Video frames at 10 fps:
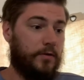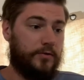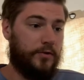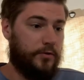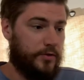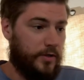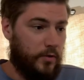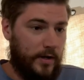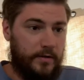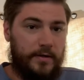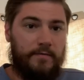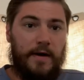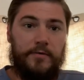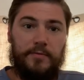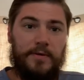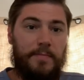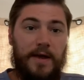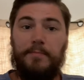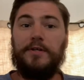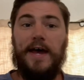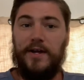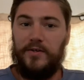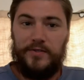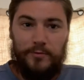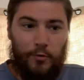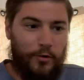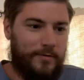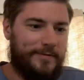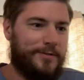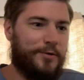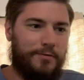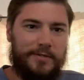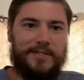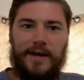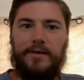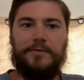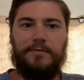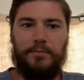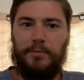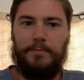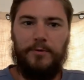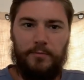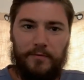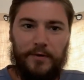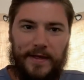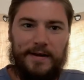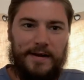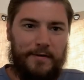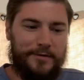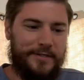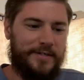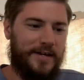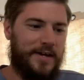Those are usually quickly found to be paper tigers or toothless tigers, if you prefer that analogy,